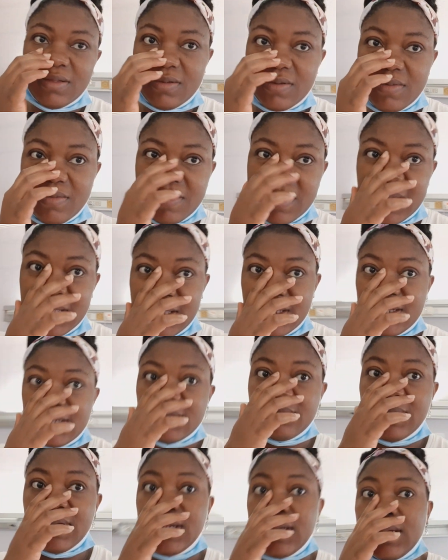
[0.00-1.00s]
Don't mind
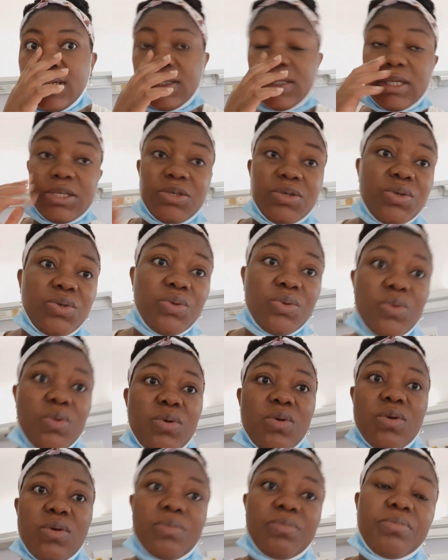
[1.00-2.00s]
this, my eyes. I just
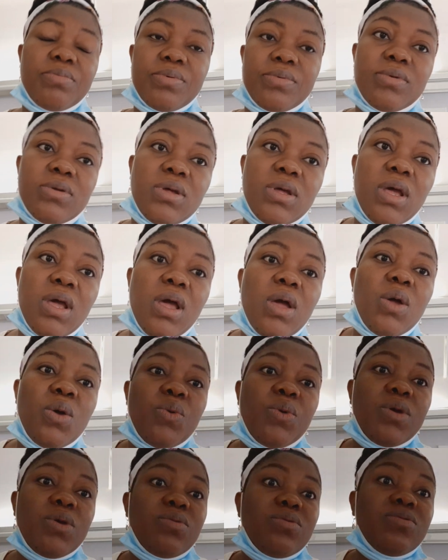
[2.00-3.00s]
woke up.
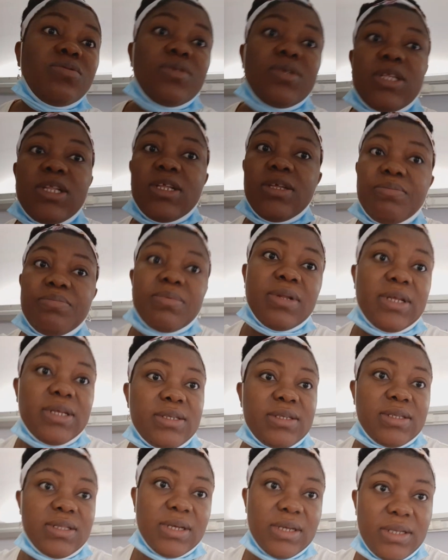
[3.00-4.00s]
We couldn't sleep
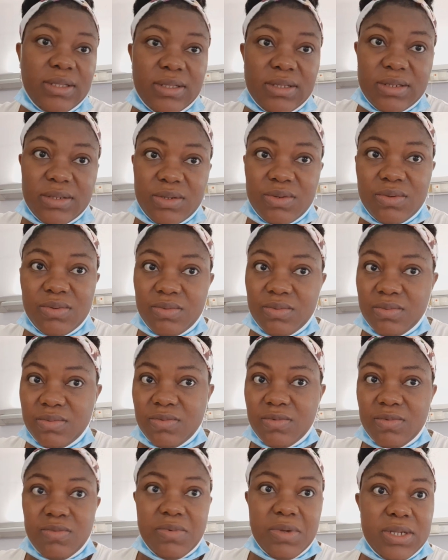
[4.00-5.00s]
last night, so
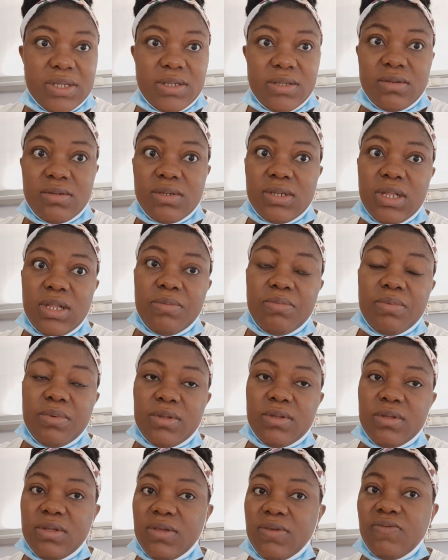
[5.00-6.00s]
we are still
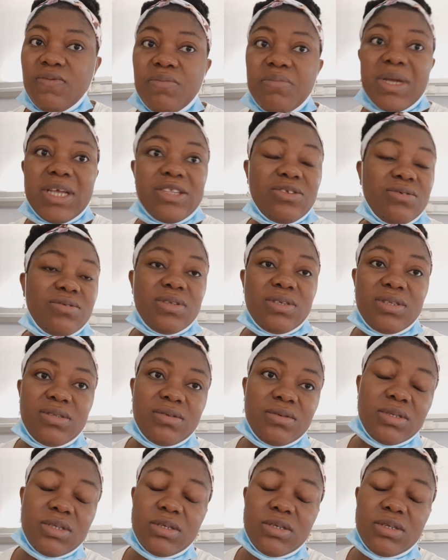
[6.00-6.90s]
sleeping. Even my son is still